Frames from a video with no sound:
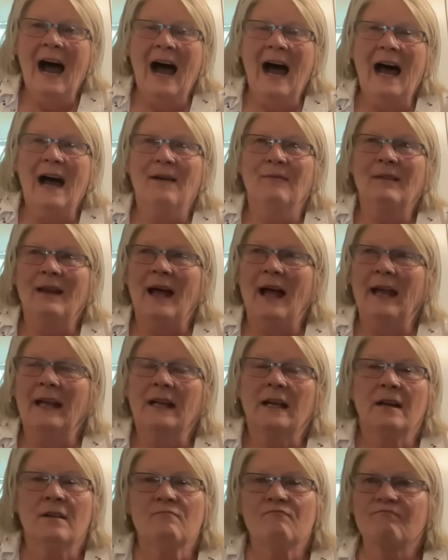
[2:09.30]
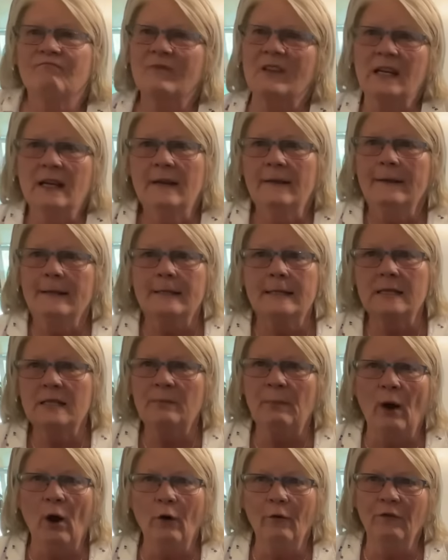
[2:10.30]
I'm like, this is
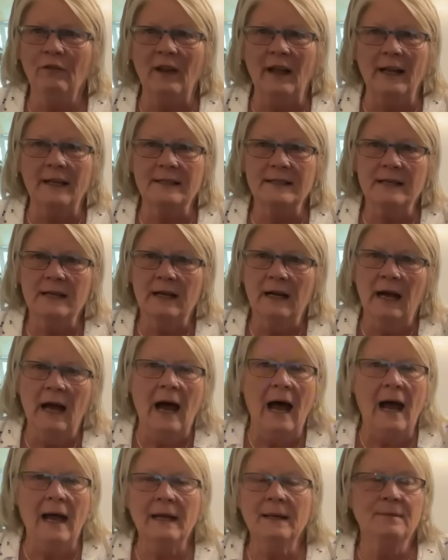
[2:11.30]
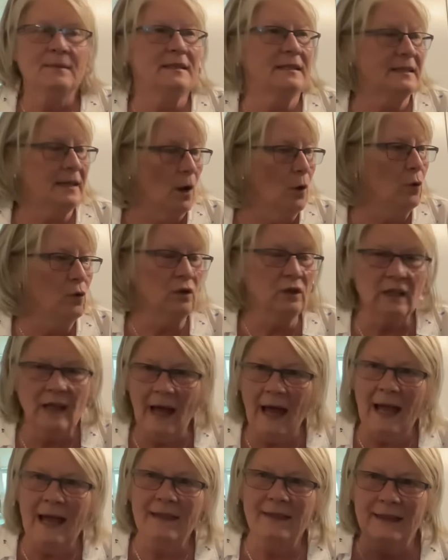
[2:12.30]
perfect. I am so
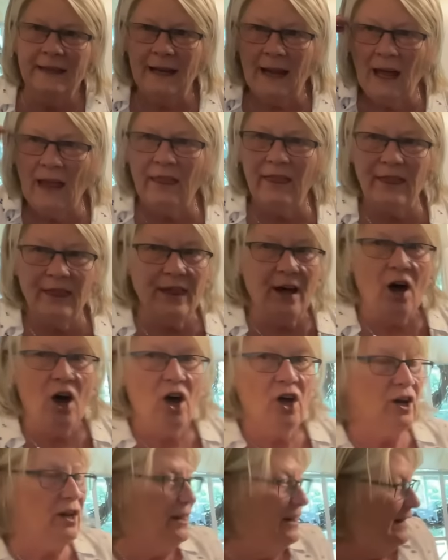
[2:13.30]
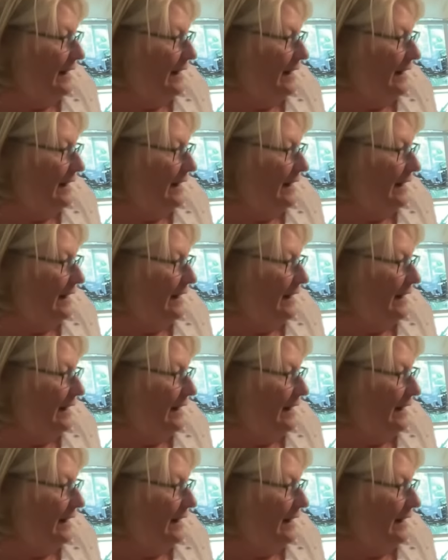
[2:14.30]
glad that I thought of